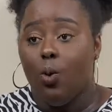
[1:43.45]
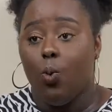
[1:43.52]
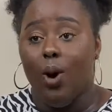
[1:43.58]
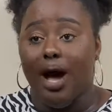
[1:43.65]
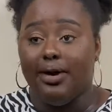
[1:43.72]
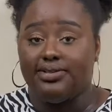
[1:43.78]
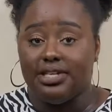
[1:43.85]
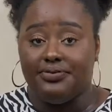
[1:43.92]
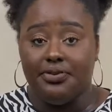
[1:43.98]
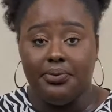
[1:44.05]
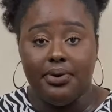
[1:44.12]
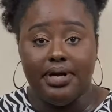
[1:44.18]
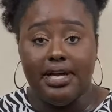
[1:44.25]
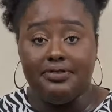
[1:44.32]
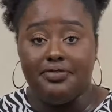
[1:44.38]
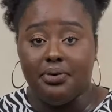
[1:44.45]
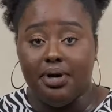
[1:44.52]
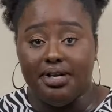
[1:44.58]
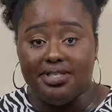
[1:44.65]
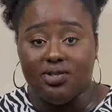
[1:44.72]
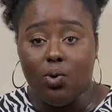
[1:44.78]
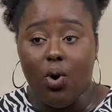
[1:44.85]
Whilst
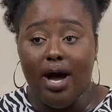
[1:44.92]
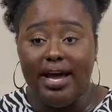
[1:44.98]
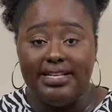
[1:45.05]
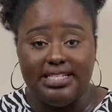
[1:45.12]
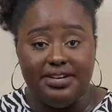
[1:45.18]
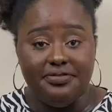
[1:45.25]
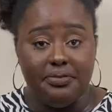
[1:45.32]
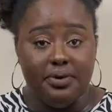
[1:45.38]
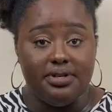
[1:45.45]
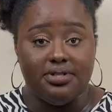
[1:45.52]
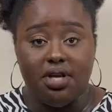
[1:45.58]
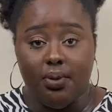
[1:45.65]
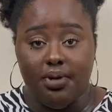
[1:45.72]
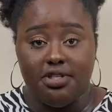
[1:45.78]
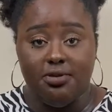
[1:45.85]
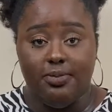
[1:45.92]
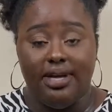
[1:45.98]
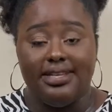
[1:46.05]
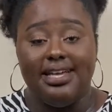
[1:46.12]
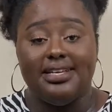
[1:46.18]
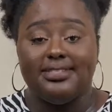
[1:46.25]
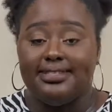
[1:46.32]
everywhere is quiet, everyone's going to
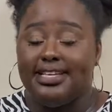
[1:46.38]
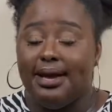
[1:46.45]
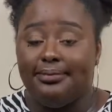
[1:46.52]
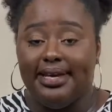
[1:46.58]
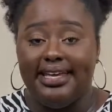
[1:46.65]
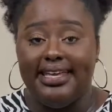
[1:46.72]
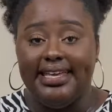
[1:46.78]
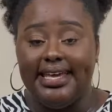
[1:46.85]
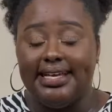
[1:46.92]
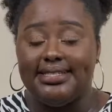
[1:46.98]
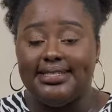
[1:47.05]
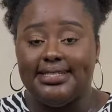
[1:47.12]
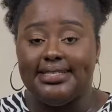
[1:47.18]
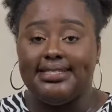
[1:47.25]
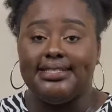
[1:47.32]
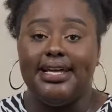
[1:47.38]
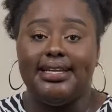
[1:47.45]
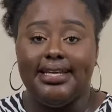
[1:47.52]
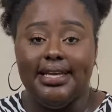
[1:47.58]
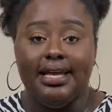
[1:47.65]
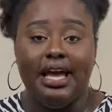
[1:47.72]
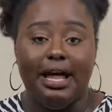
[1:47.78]
bed, that's the time that he gets to
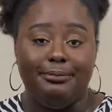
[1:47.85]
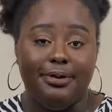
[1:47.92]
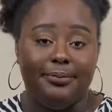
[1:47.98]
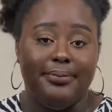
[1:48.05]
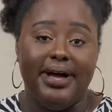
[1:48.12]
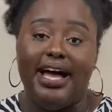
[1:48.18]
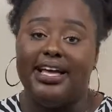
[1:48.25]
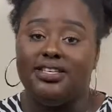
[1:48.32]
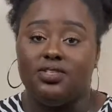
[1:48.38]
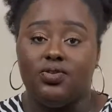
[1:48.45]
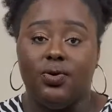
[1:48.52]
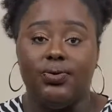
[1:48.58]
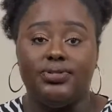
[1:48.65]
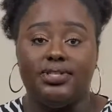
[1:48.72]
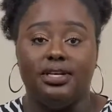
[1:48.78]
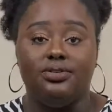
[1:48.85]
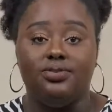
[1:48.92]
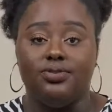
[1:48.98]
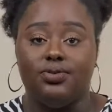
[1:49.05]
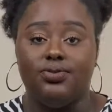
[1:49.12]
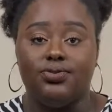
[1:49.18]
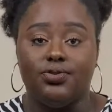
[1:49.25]
study and prepare his notes
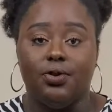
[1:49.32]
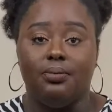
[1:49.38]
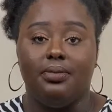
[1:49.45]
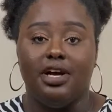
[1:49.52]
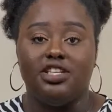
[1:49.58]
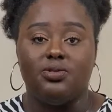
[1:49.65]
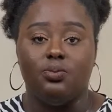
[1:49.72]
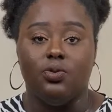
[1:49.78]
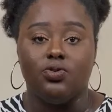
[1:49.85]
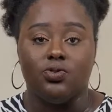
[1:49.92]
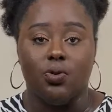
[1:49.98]
and do so much more.